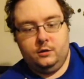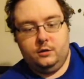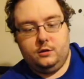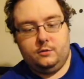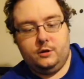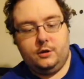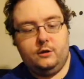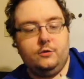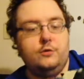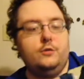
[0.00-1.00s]
Now what I
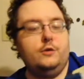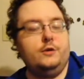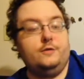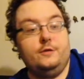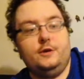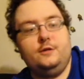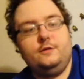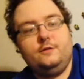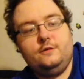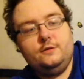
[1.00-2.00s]
do is lay
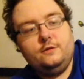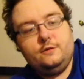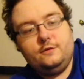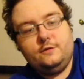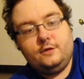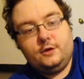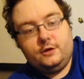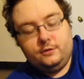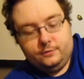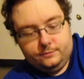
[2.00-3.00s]
this to the side,